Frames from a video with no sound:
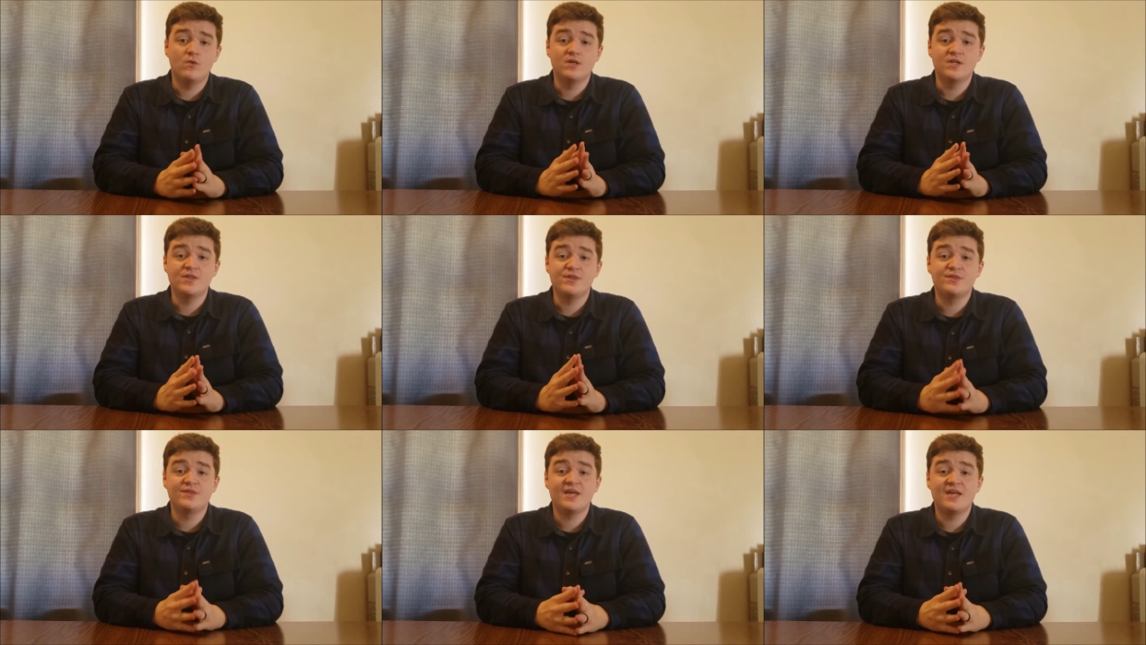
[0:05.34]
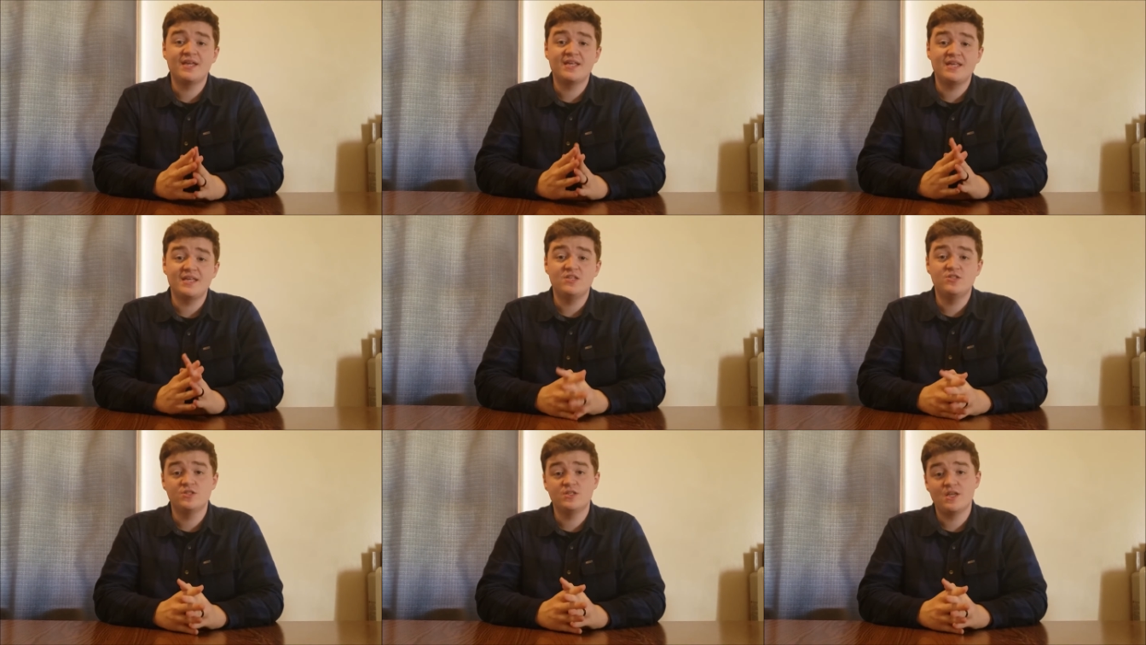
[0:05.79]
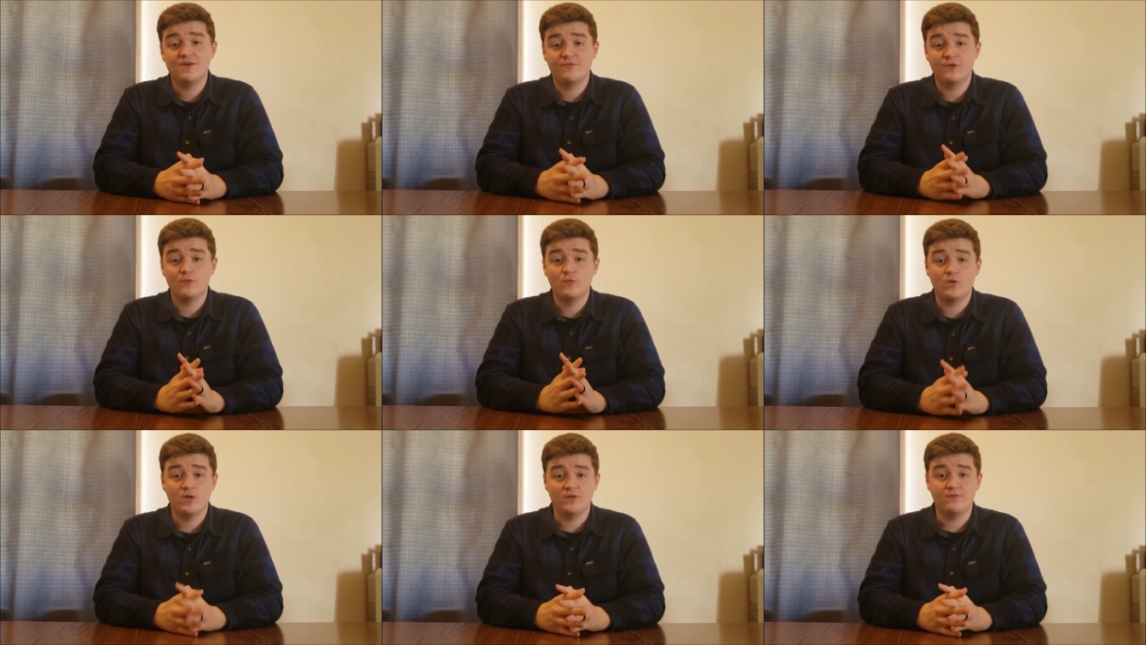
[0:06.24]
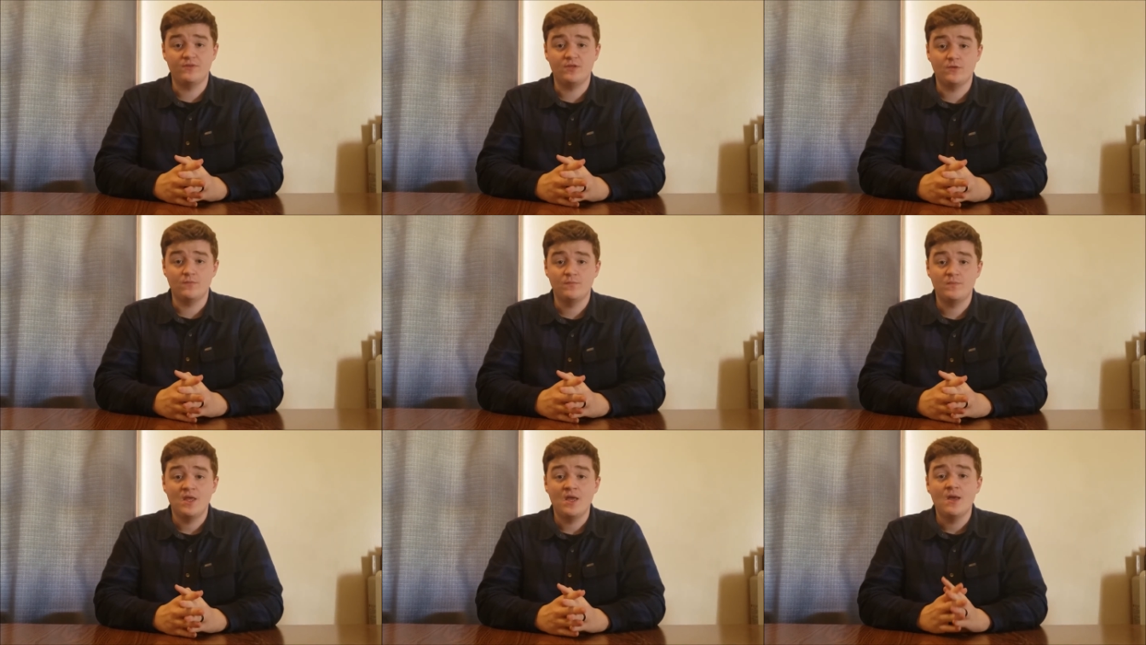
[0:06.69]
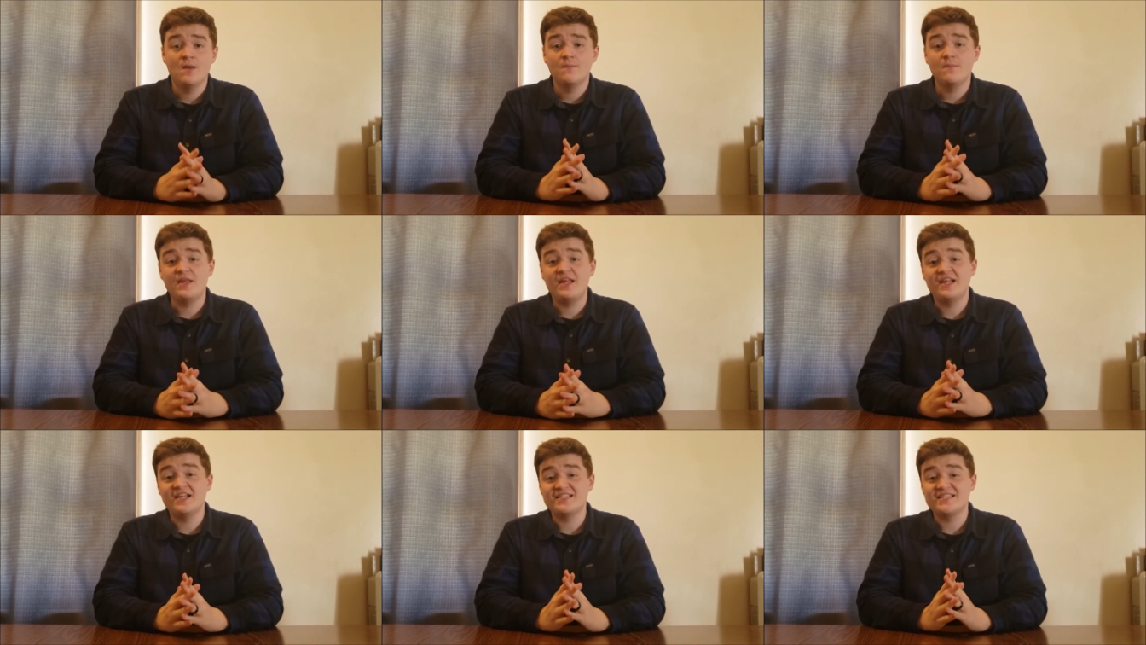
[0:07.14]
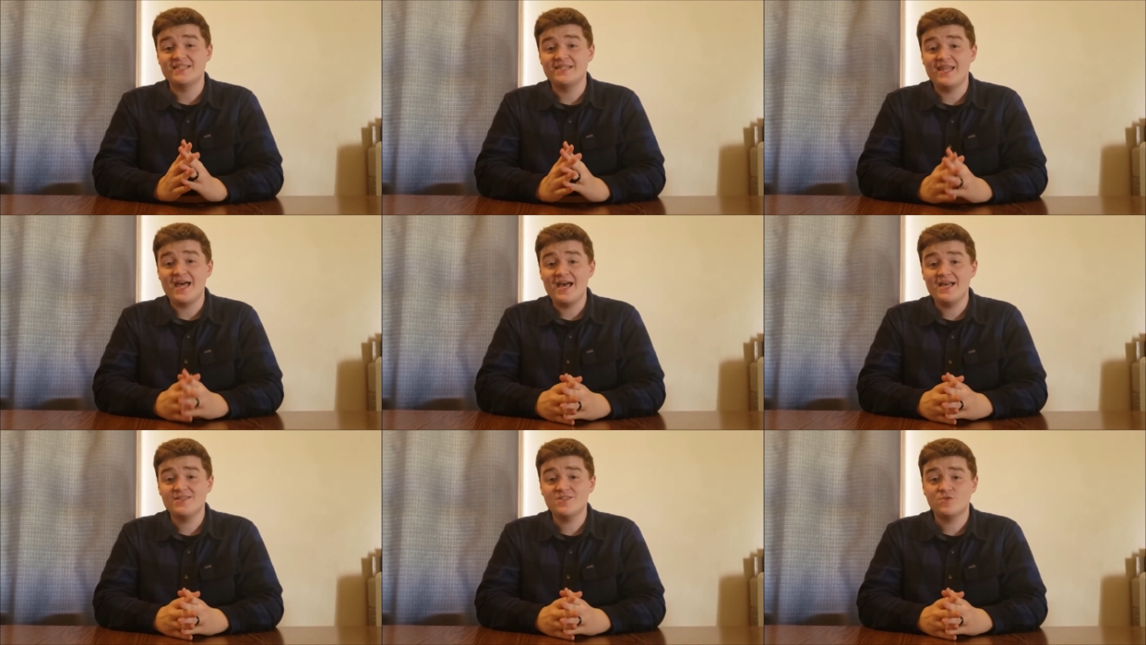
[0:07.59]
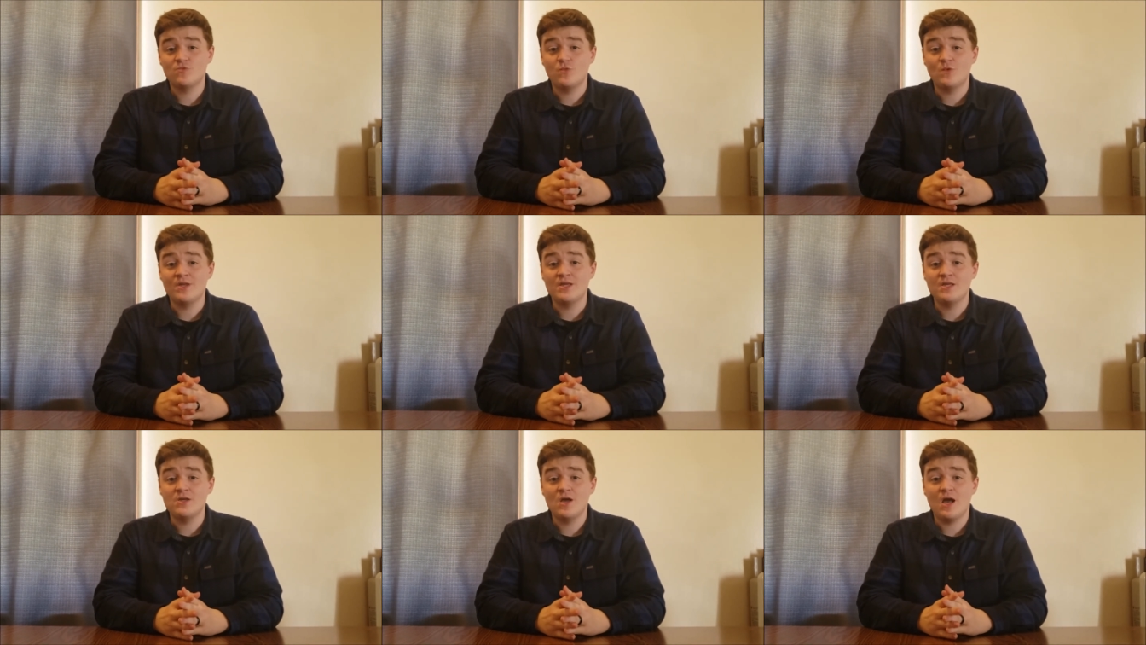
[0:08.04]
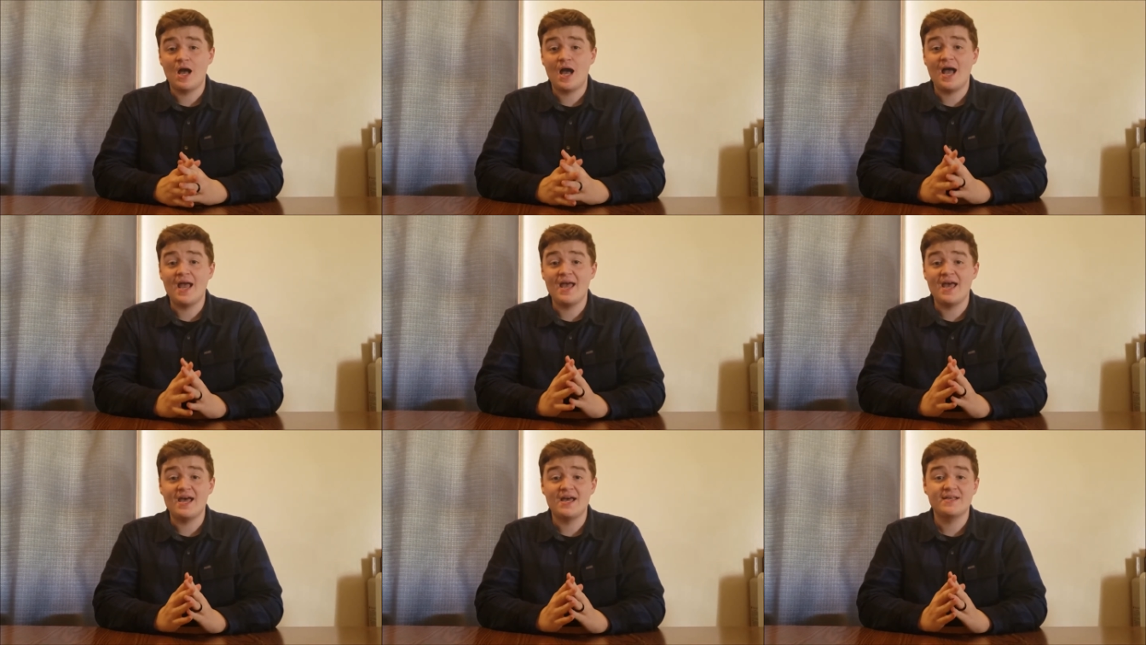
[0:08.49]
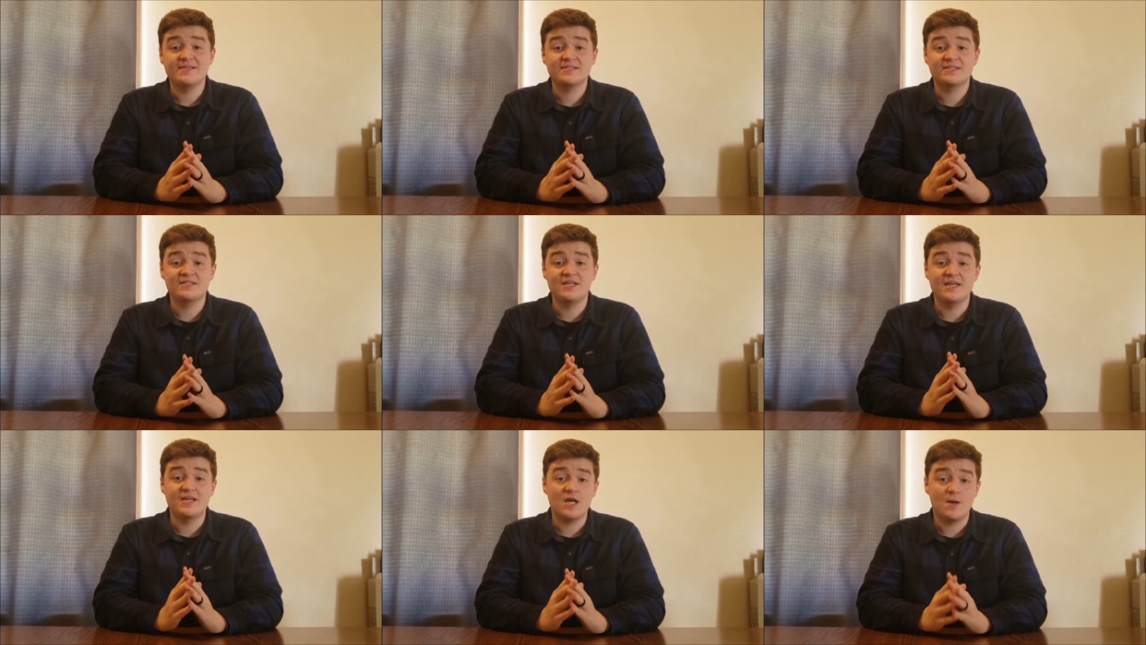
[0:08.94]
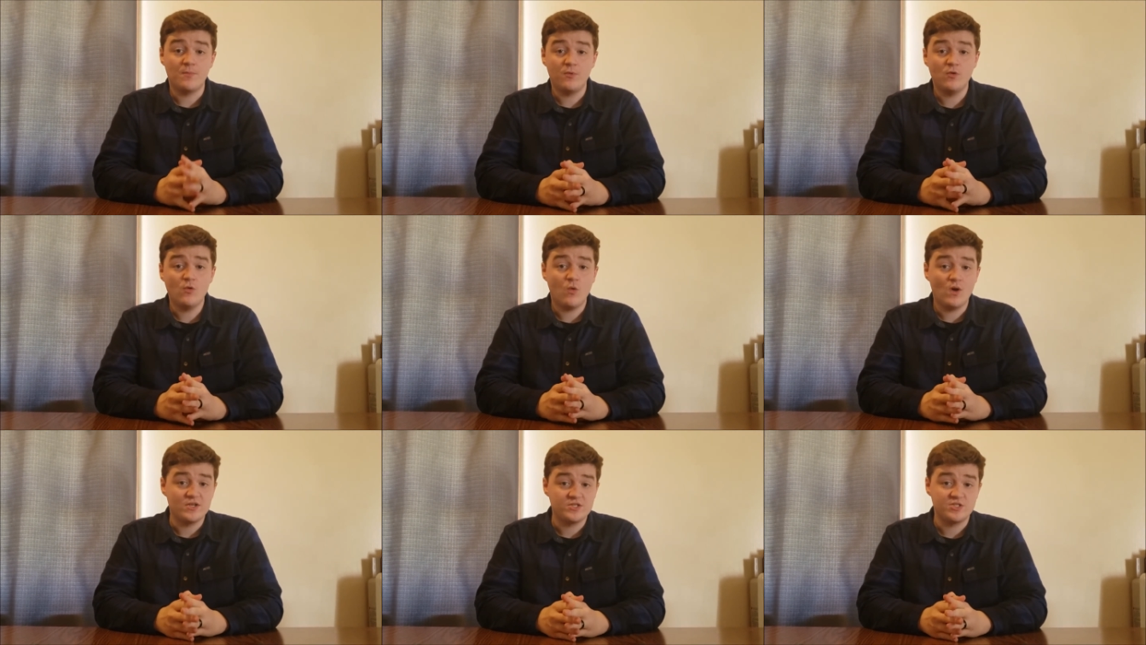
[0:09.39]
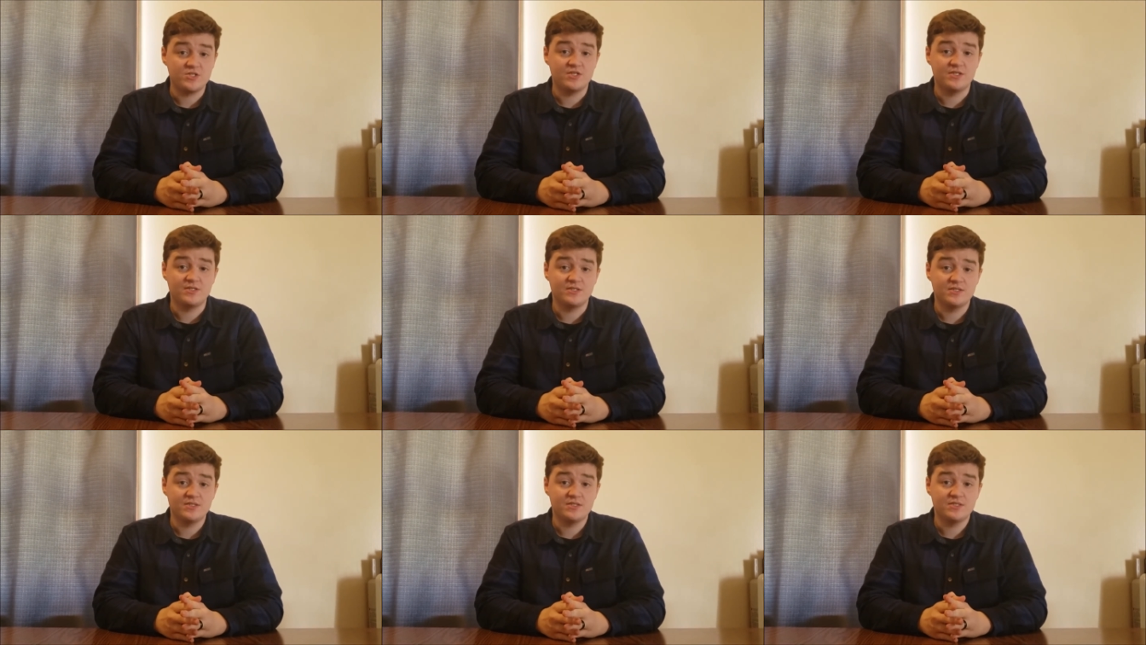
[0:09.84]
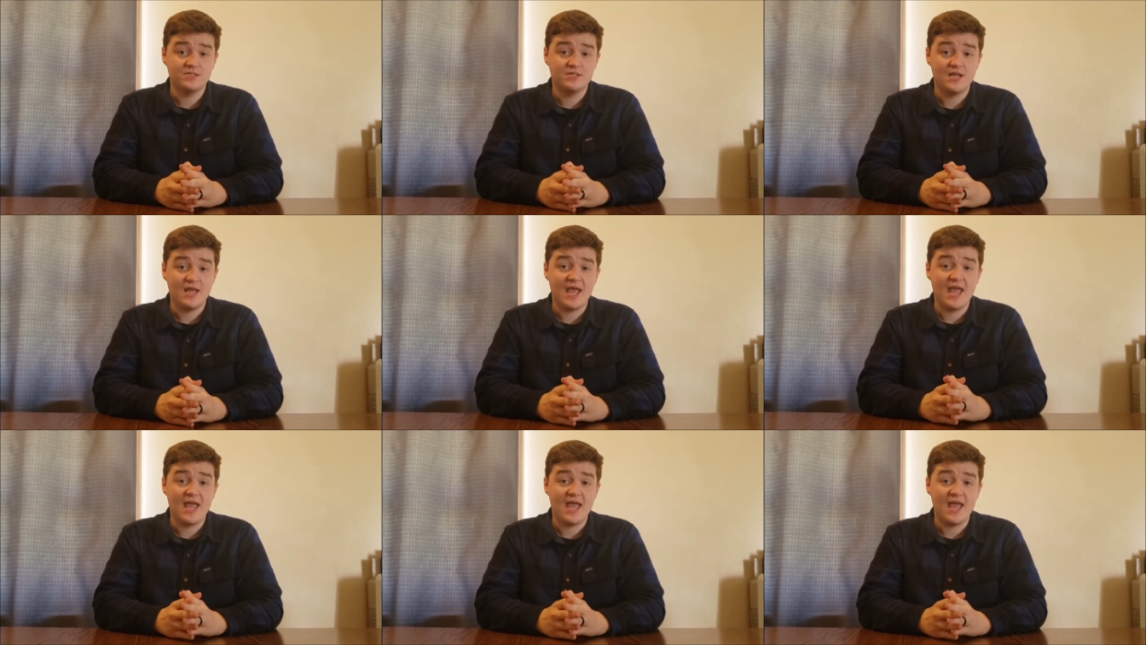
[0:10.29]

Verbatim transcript: want to thank each and every one of you because last week I asked a couple questions